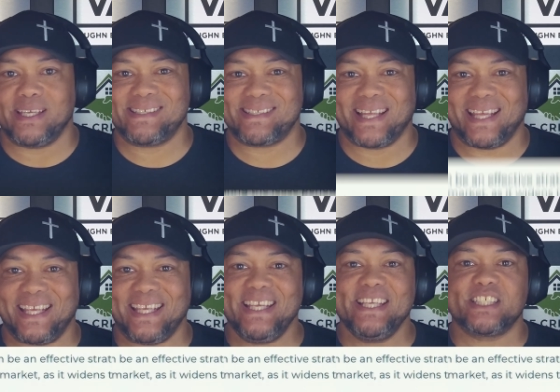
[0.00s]
is the
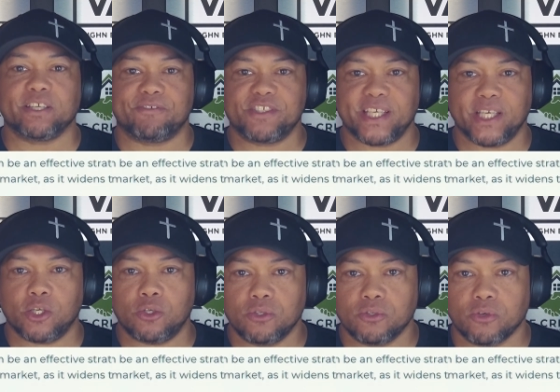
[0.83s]
ease of
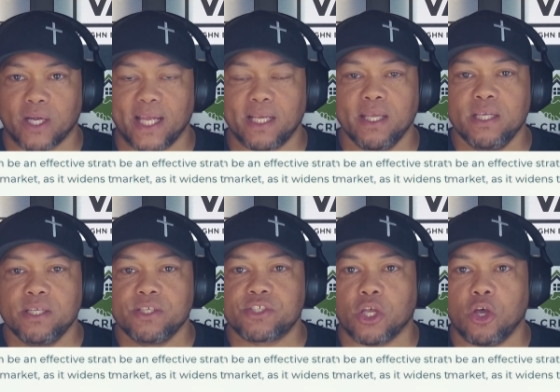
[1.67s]
sale right?
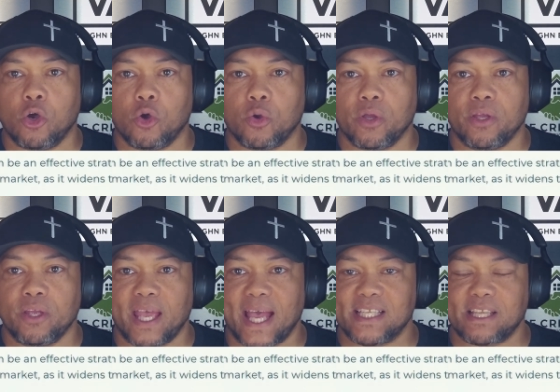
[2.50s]
So
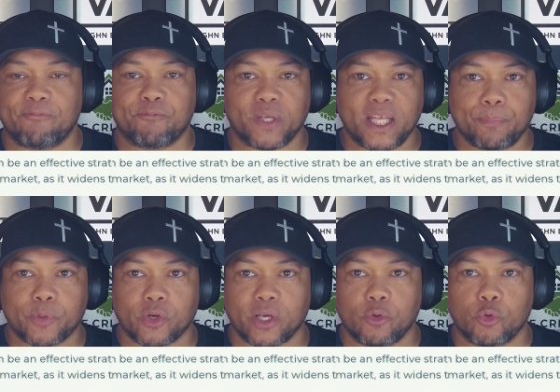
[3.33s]
as a
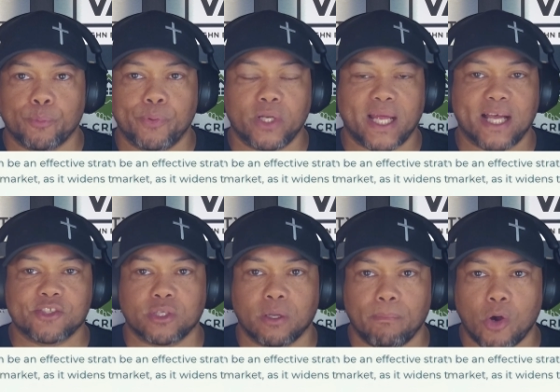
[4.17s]
flipper and we're putting a house
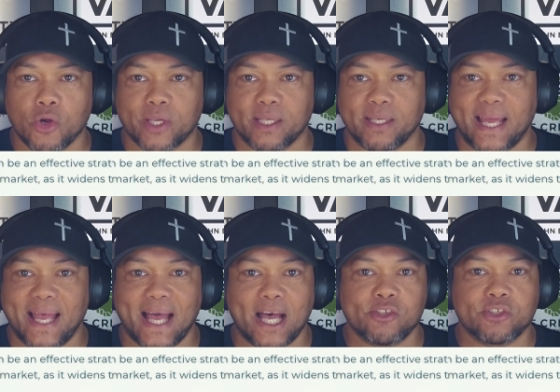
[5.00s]
on the market, that
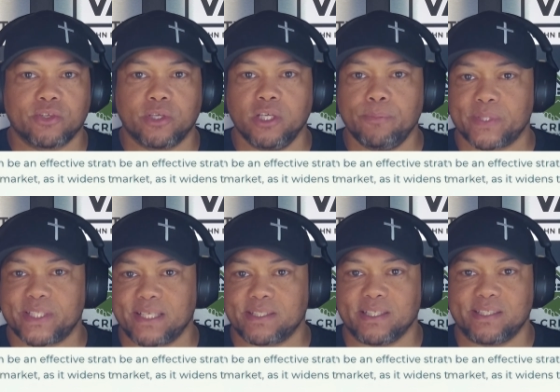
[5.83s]
house could
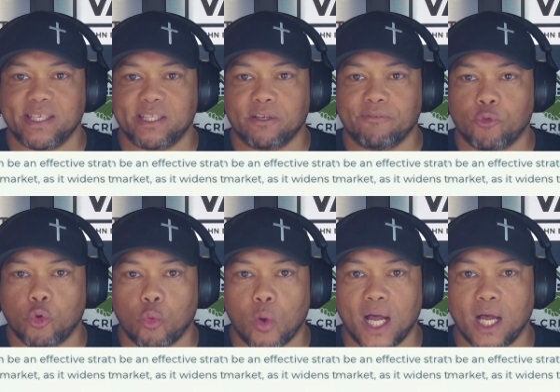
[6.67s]
potentially sit there for
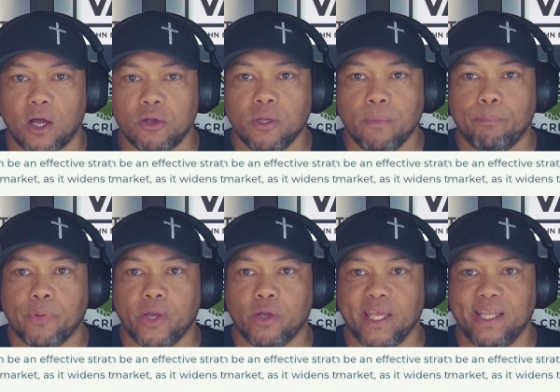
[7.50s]
a while.
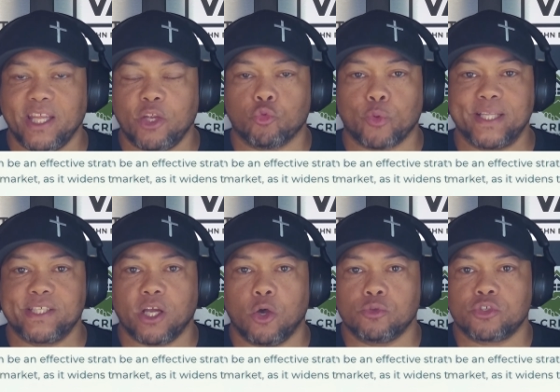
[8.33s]
But in the rent
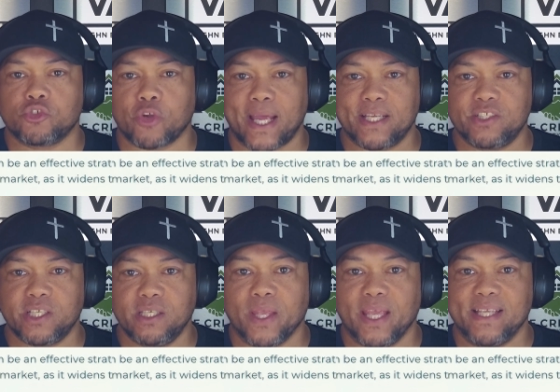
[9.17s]
to own
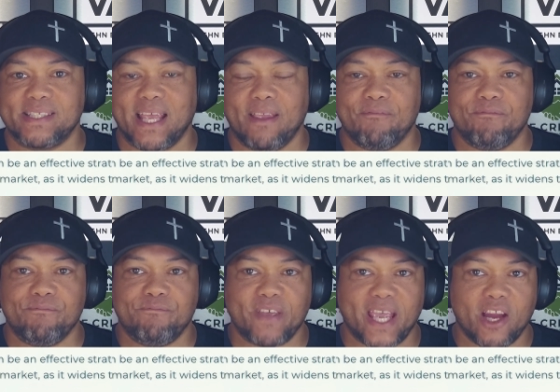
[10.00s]
strategy, it's a
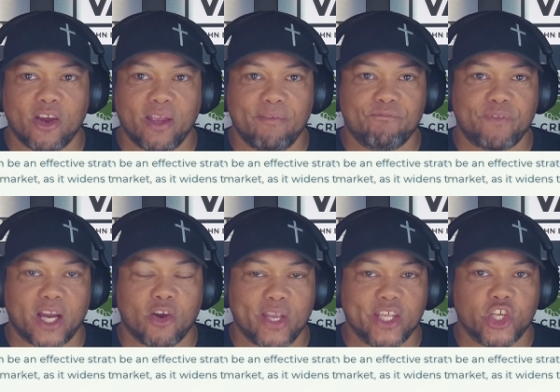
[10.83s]
very,
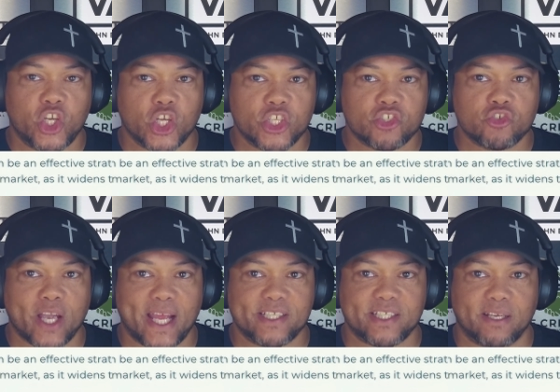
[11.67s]
very good
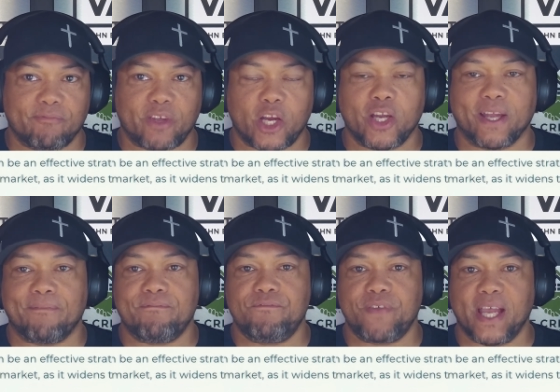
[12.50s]
strategy and very
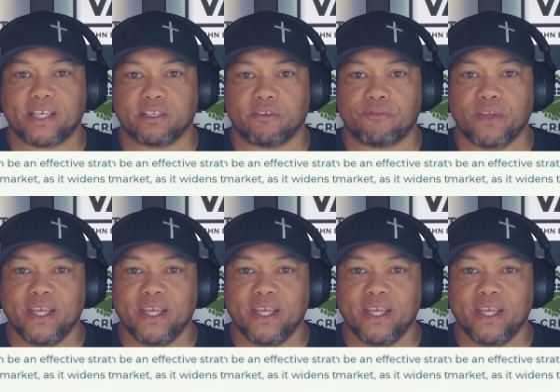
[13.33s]
effective,